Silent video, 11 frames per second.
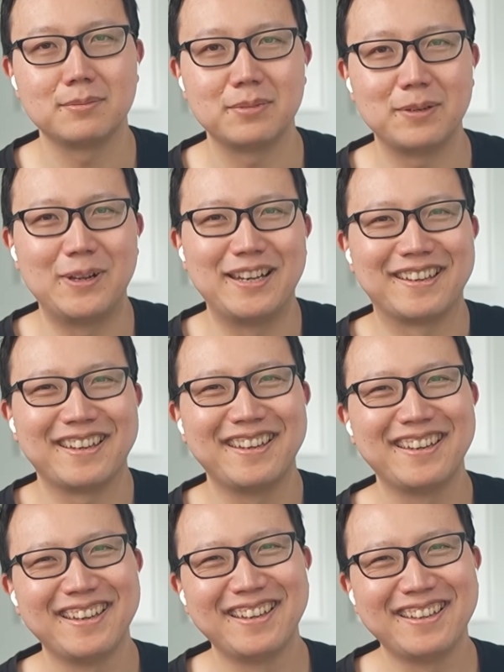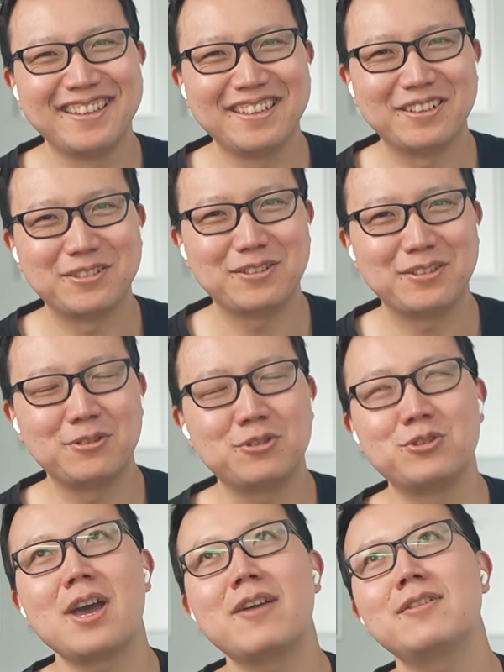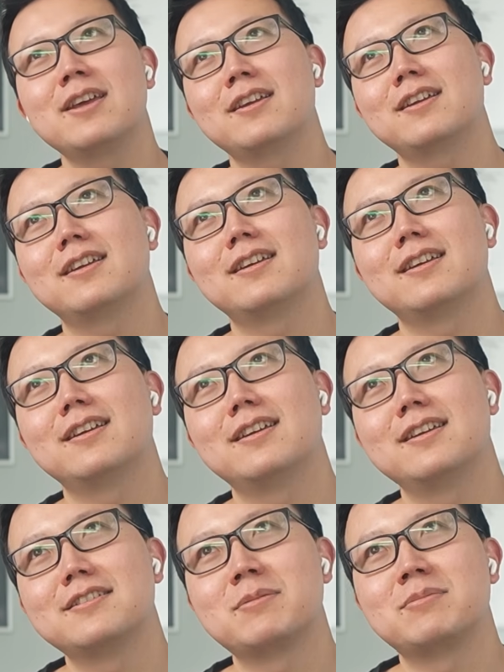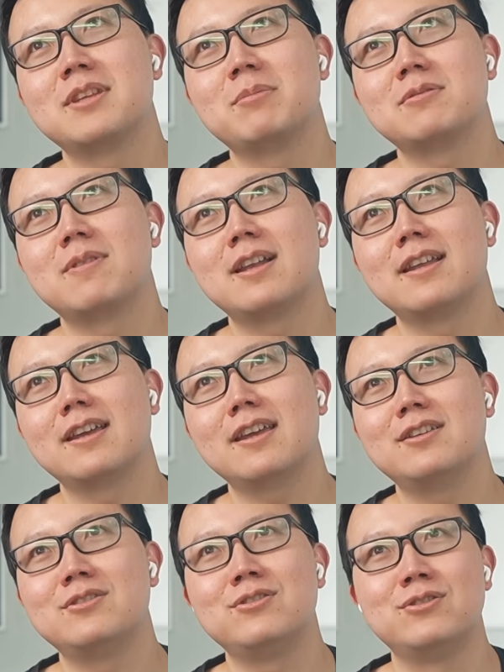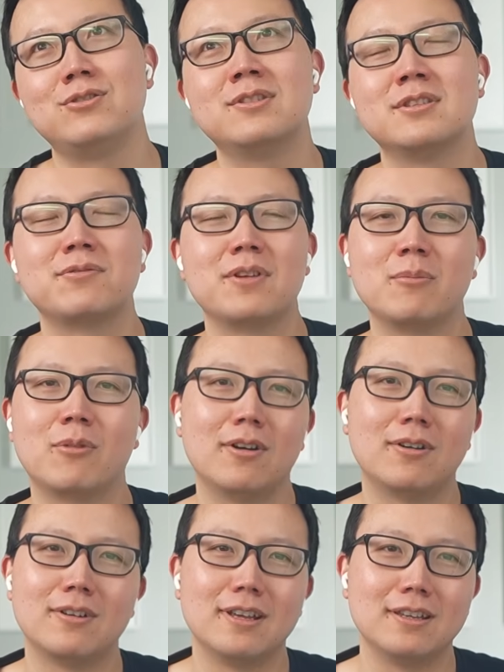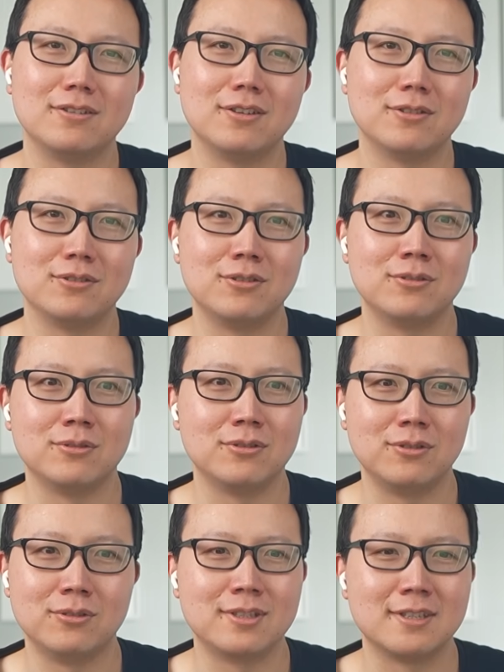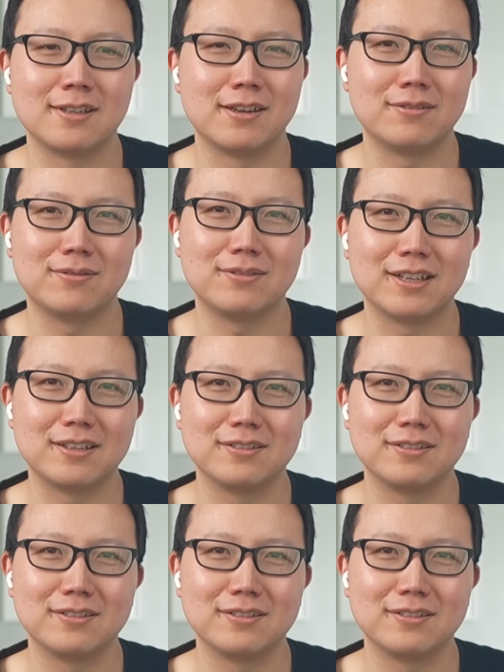But like, do you have like some tips around like, hey, you use this framework, or like, you use the stuff like,